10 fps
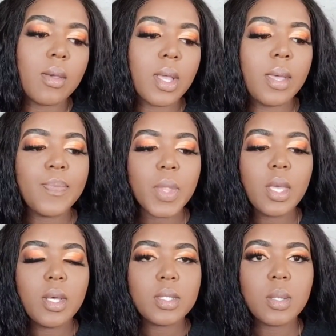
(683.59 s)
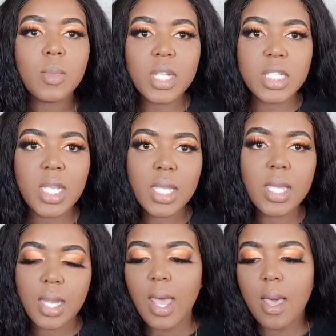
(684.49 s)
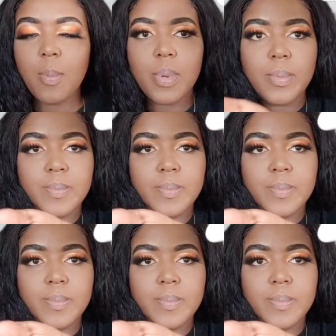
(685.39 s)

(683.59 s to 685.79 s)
Okay, so I'm gonna shake it up